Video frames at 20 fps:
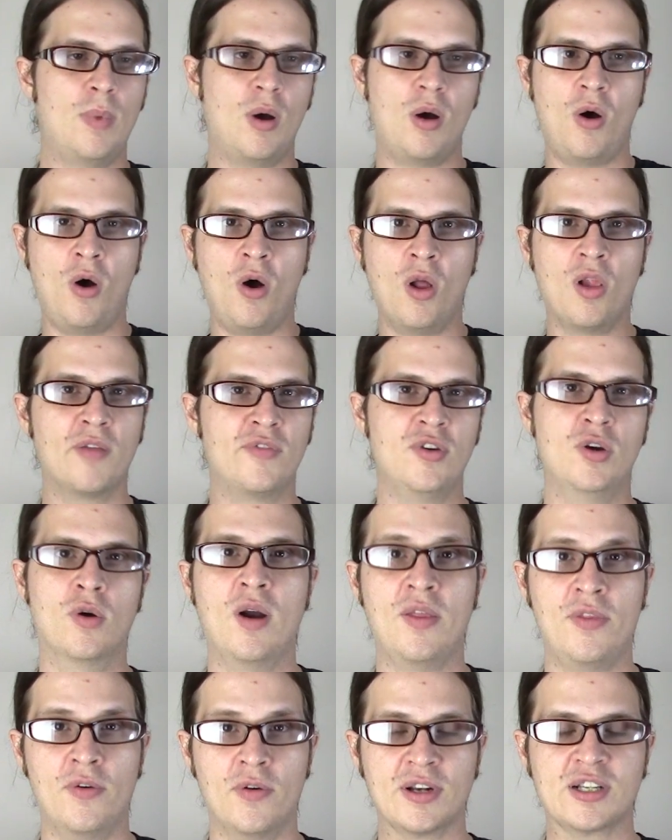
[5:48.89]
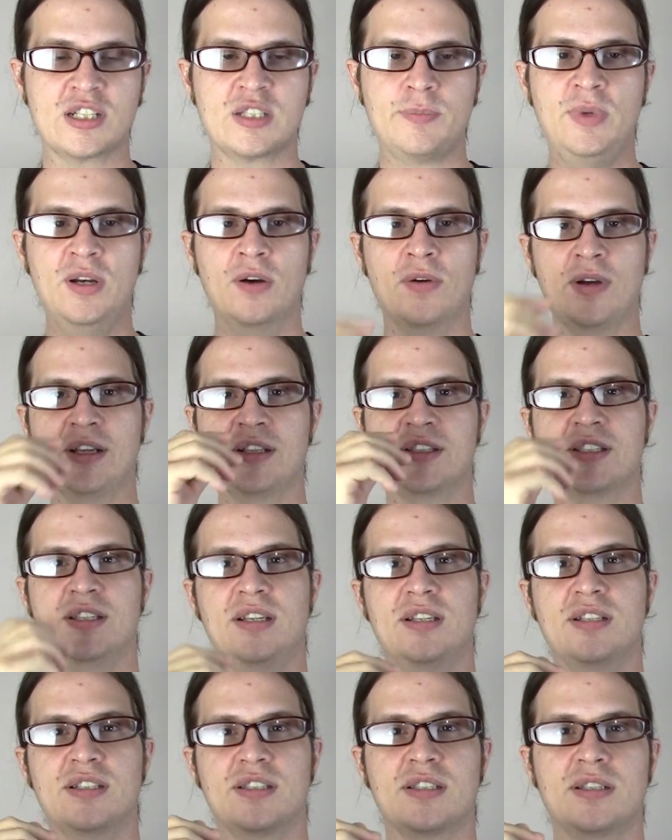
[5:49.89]
all of your other
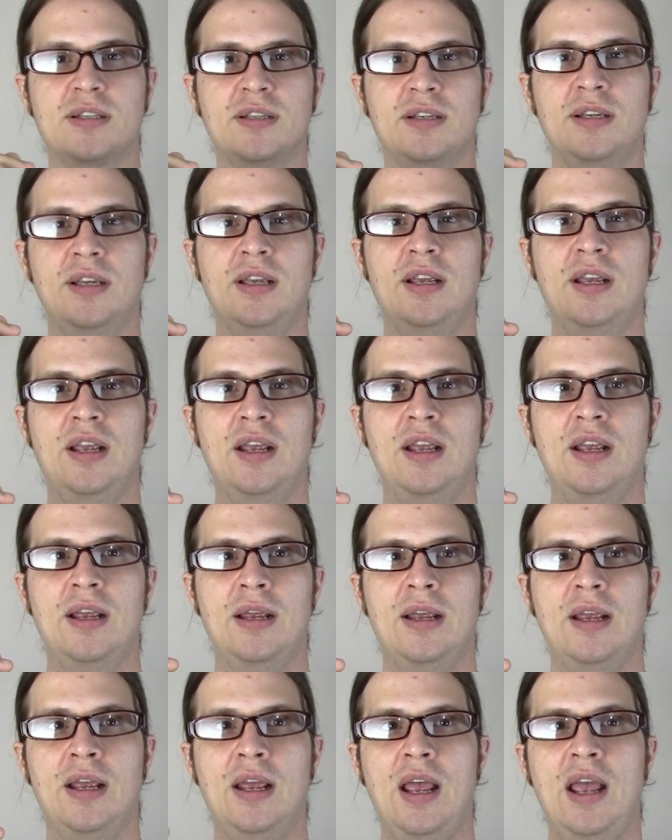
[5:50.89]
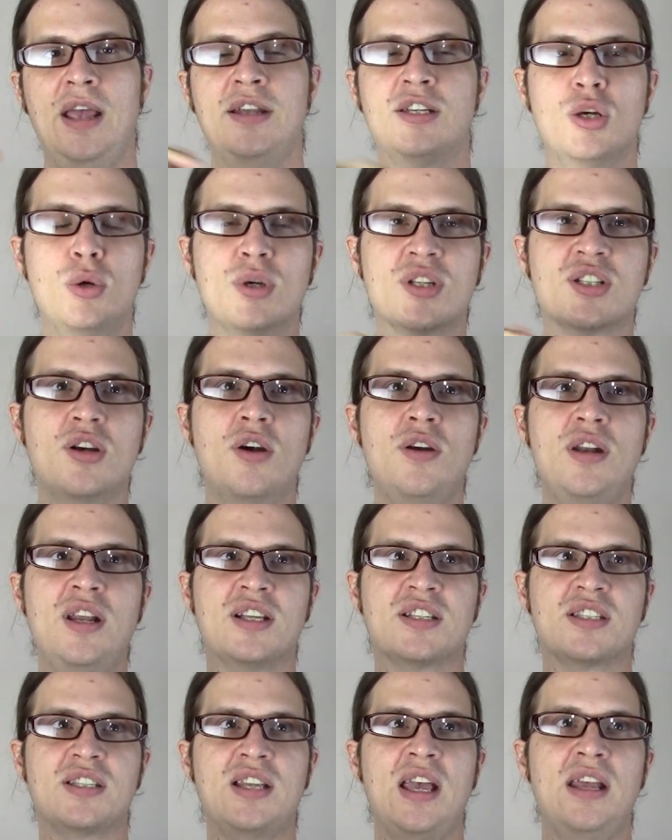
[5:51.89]
experiences. And to a certain
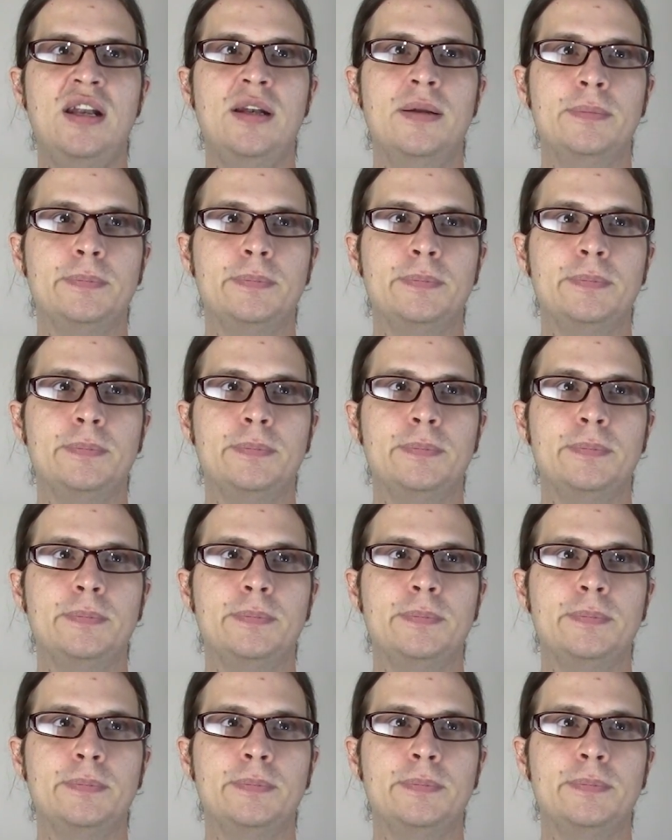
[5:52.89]
extent,